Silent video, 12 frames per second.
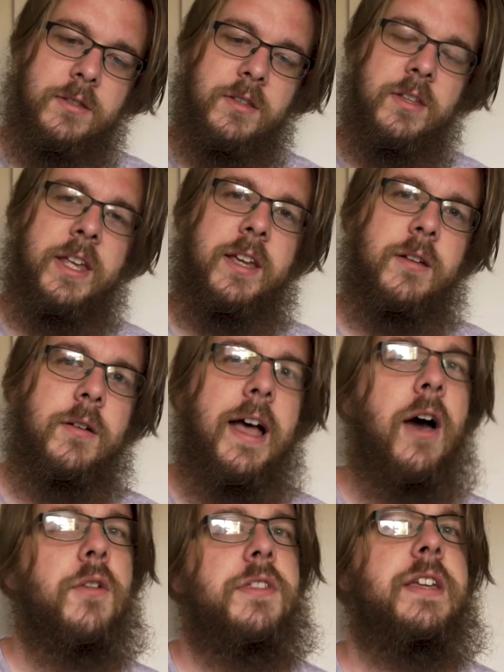like
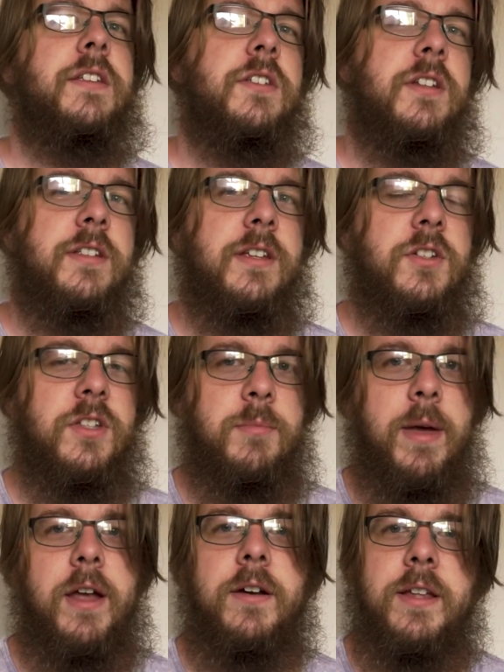how things could essentially
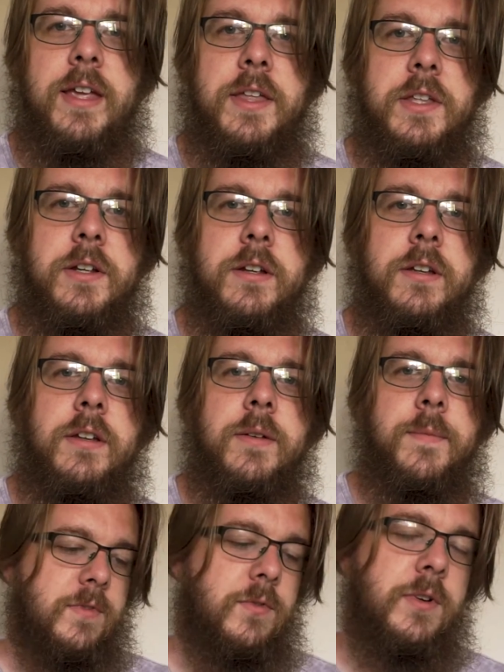pair together.
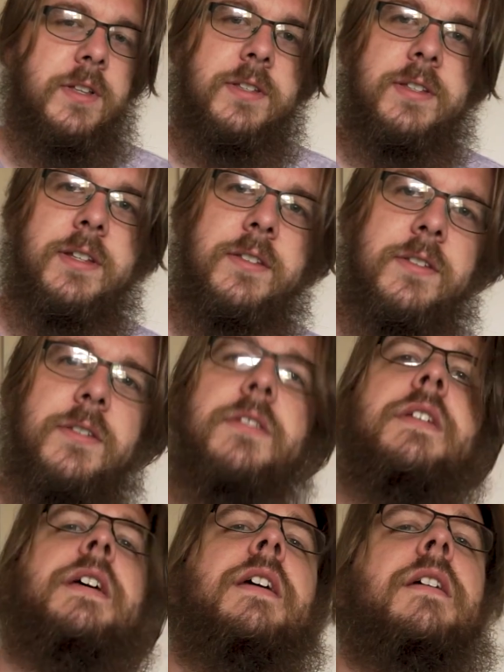For instance,
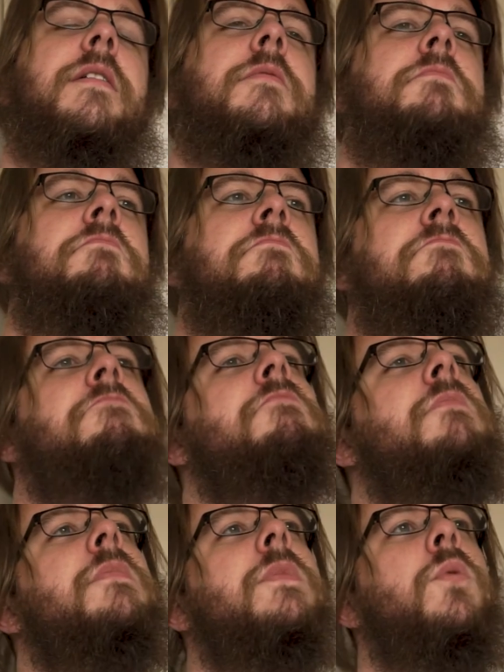like
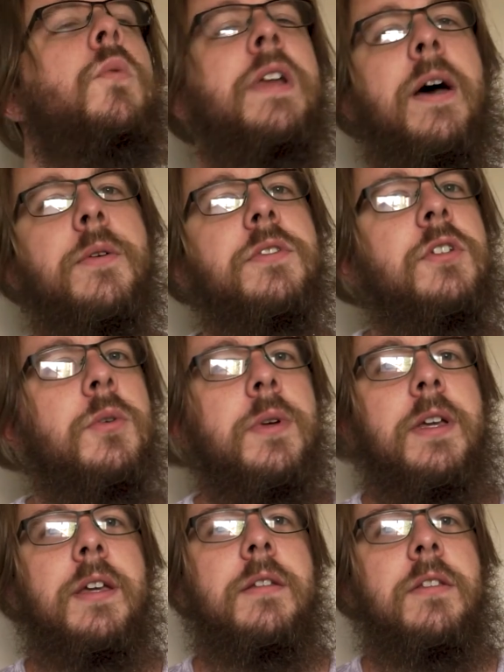when I was
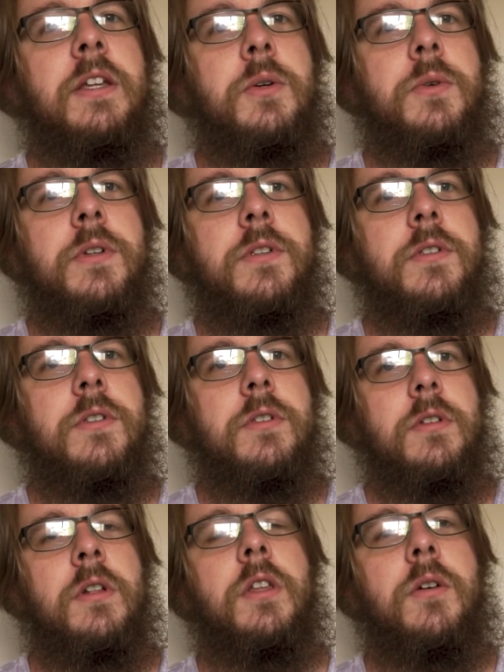doing it, there
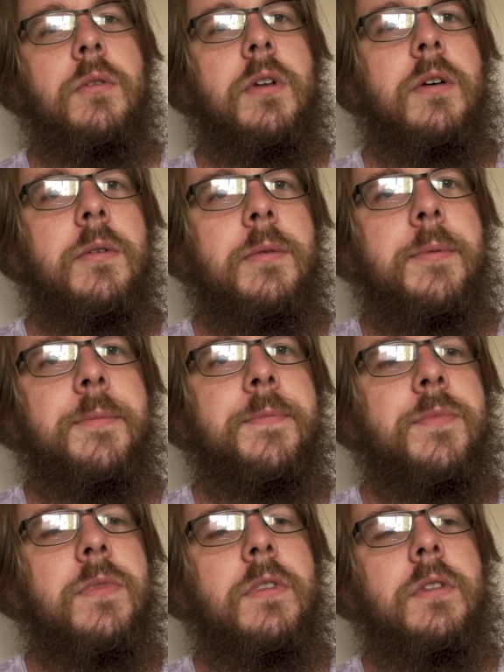was a logo
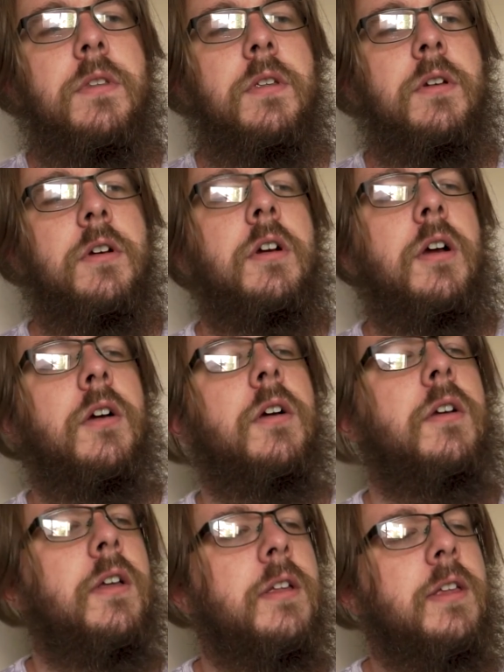
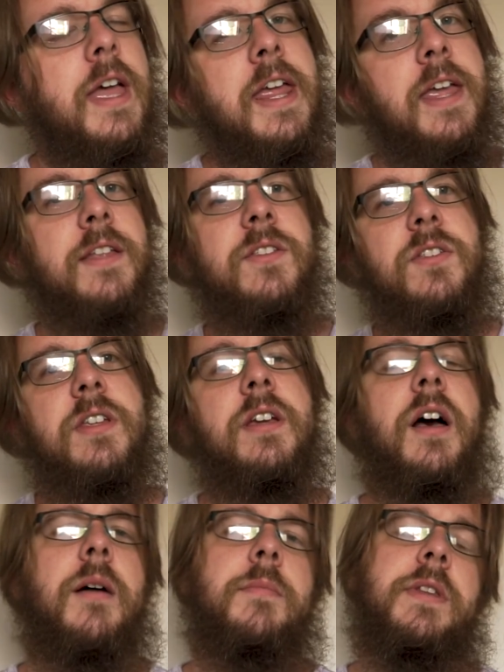or a A and C
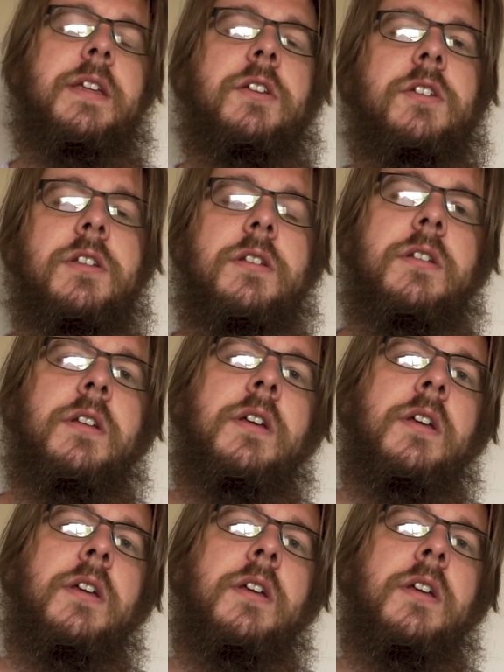combination